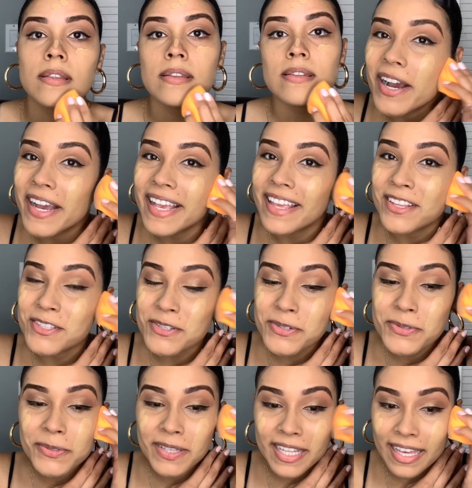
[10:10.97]
I
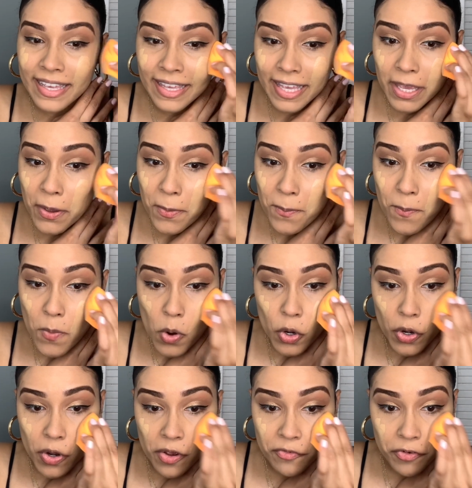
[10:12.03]
do like
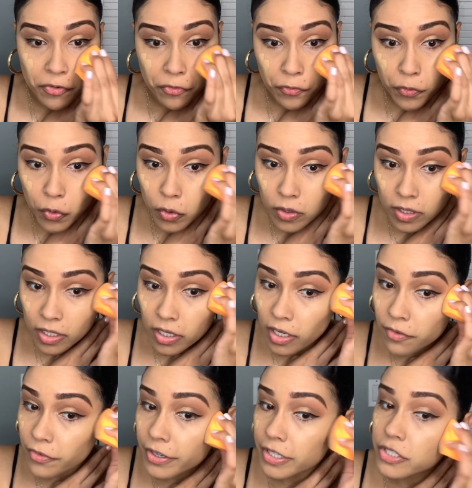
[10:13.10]
more of a full
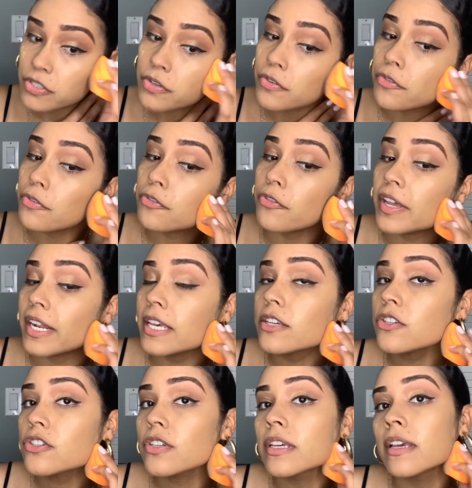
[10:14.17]
coverage
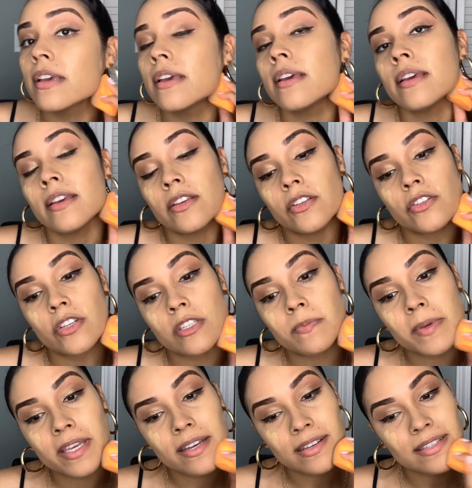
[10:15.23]
finish, just
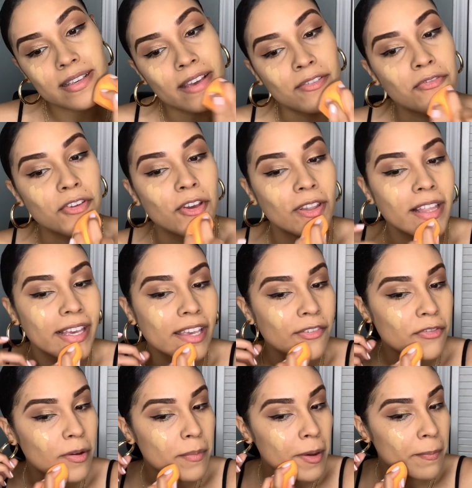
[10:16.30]
because I feel like if
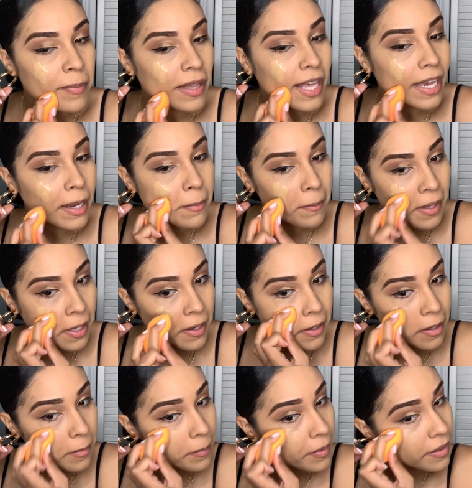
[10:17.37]
I'm applying
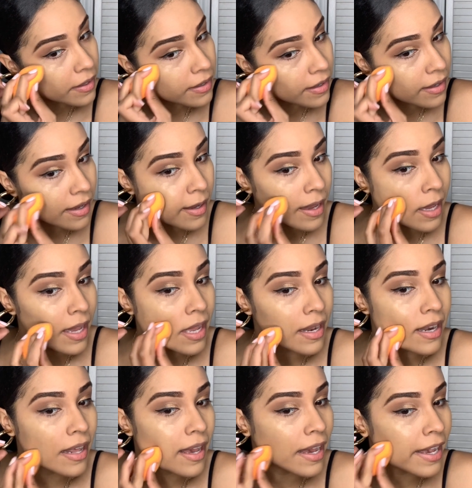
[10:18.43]
makeup
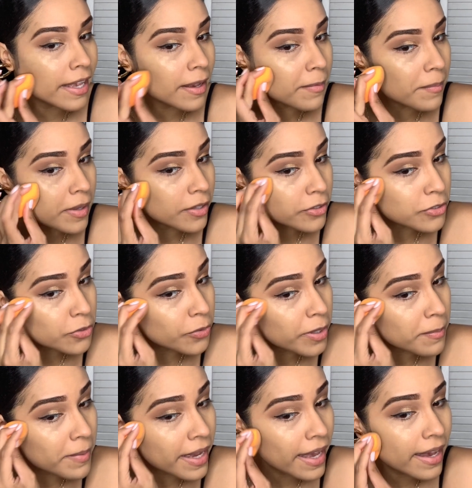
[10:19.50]
and I am doing
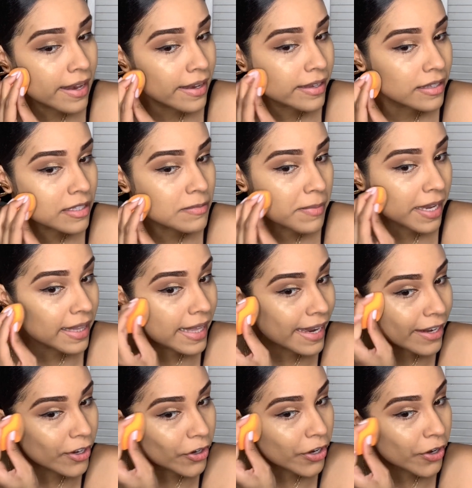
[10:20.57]
my eyes, my
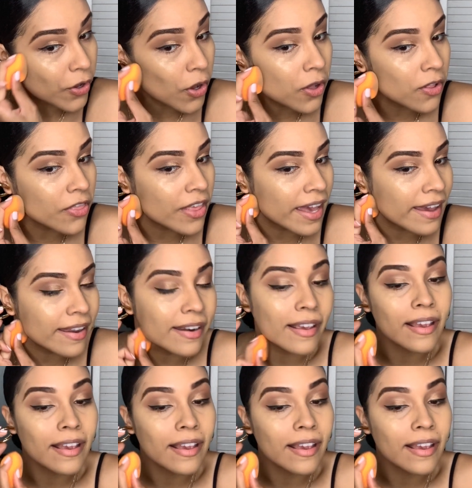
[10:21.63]
liner and all that,